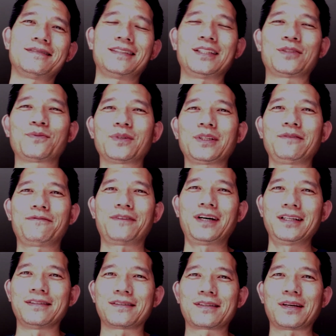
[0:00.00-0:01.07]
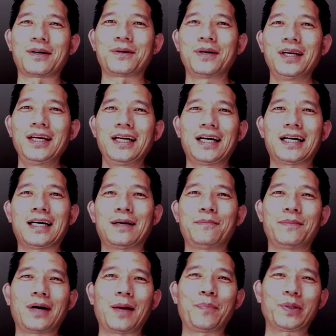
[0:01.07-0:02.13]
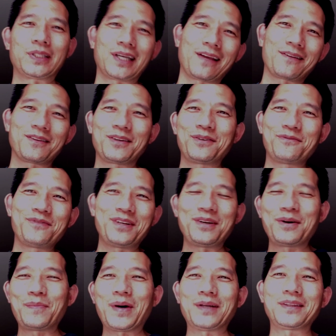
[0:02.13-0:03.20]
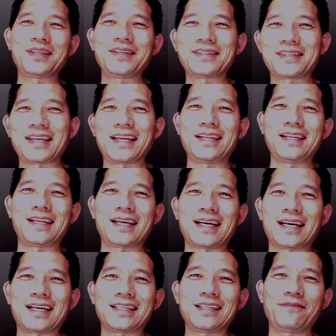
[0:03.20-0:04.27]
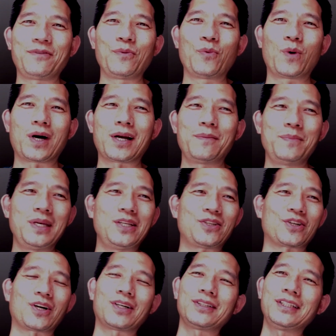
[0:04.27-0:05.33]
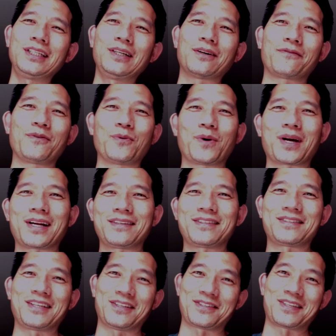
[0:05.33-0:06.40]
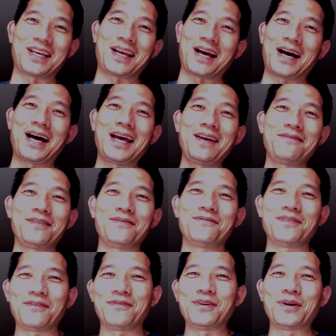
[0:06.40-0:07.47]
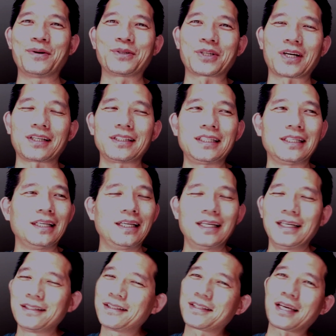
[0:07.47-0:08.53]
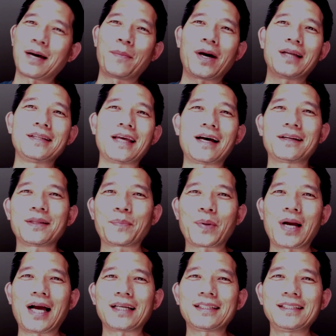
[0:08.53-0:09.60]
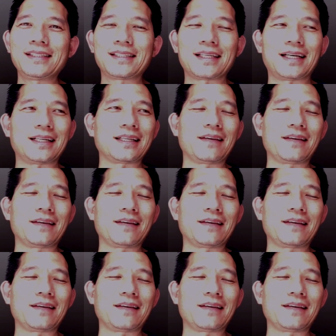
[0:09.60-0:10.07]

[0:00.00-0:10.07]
It's really fun. So I put together a little video about this, and if you want to meet Charlie, or if you want to just say hi, if you know Charlie, just come on down to the practice.